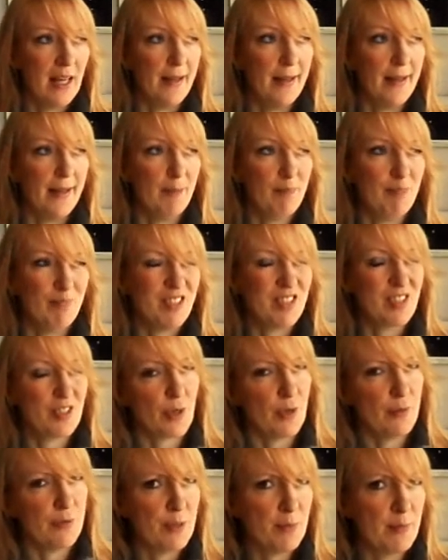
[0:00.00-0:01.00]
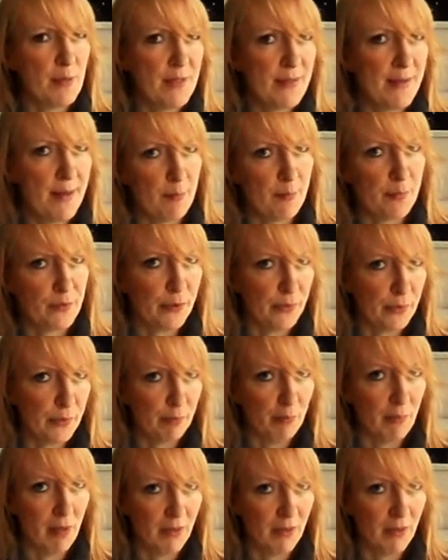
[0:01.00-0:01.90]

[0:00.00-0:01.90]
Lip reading: it's going to be Neptune